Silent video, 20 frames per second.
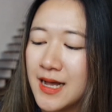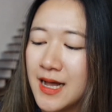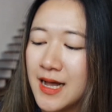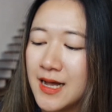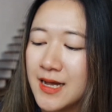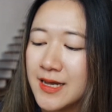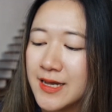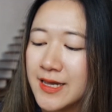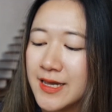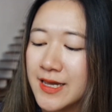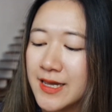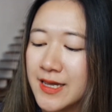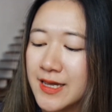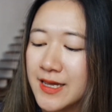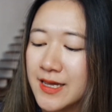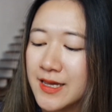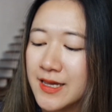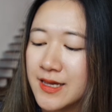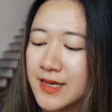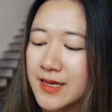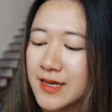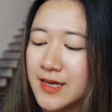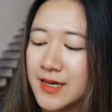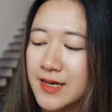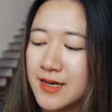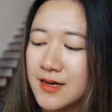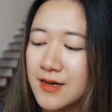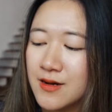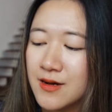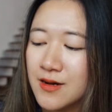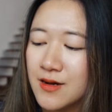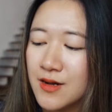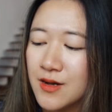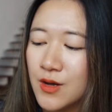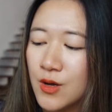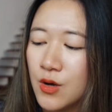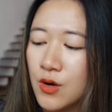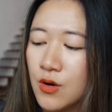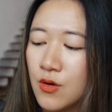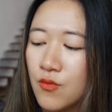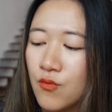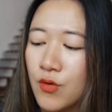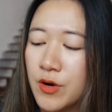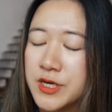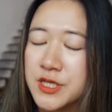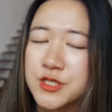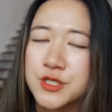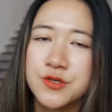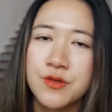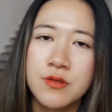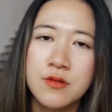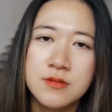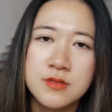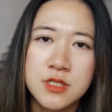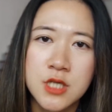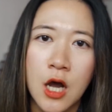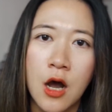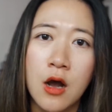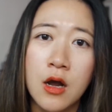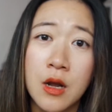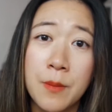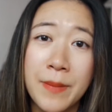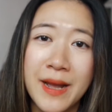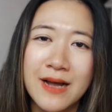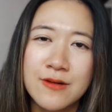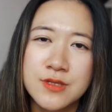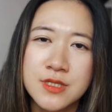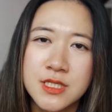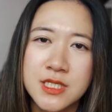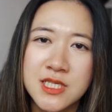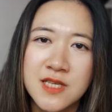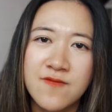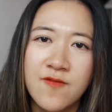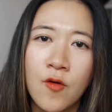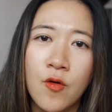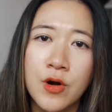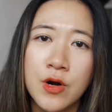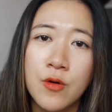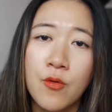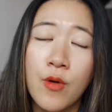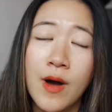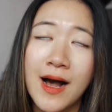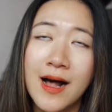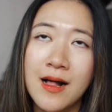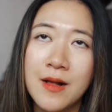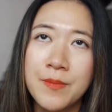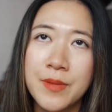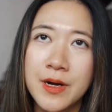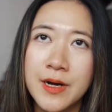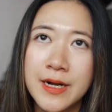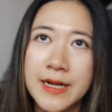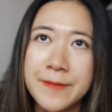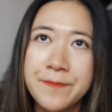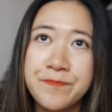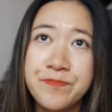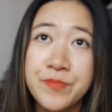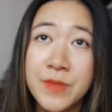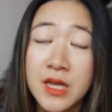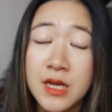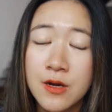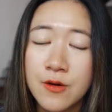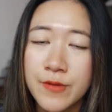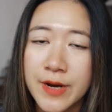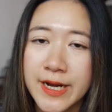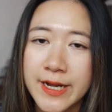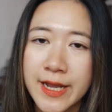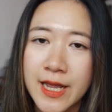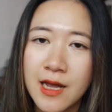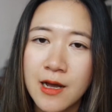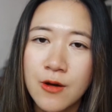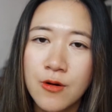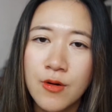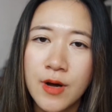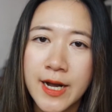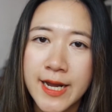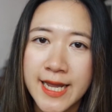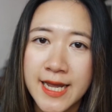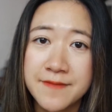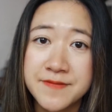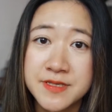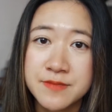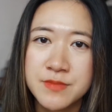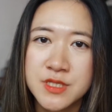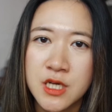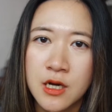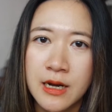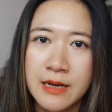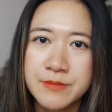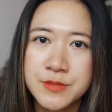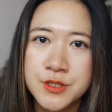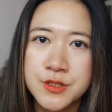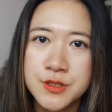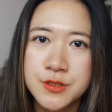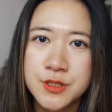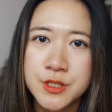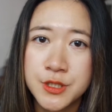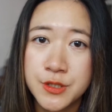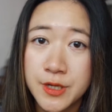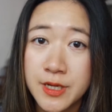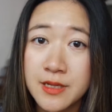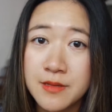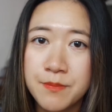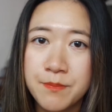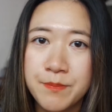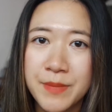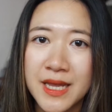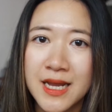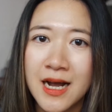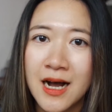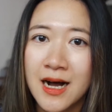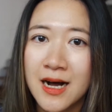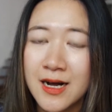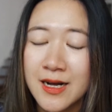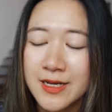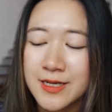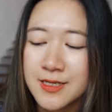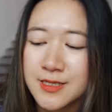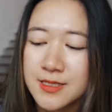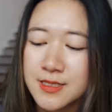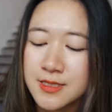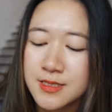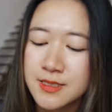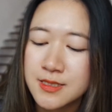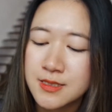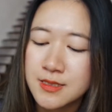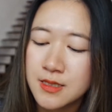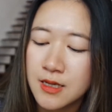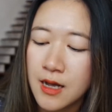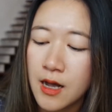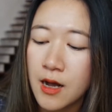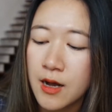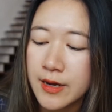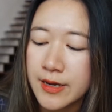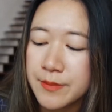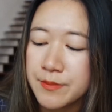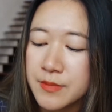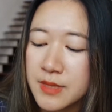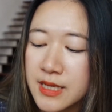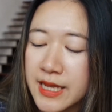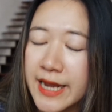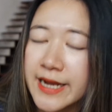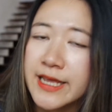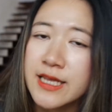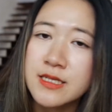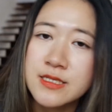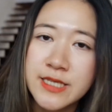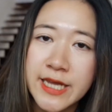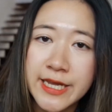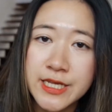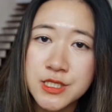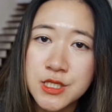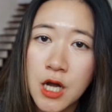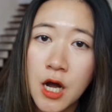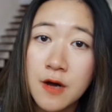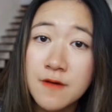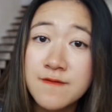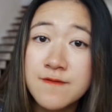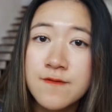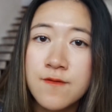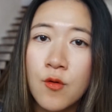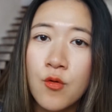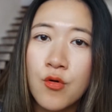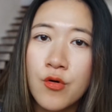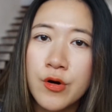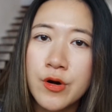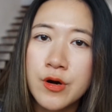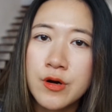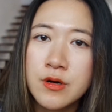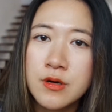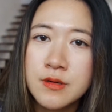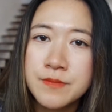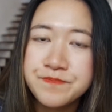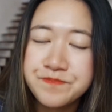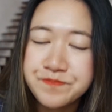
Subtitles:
I wanted to talk about this for a while, but right now I have some time to do that because I'm getting days off for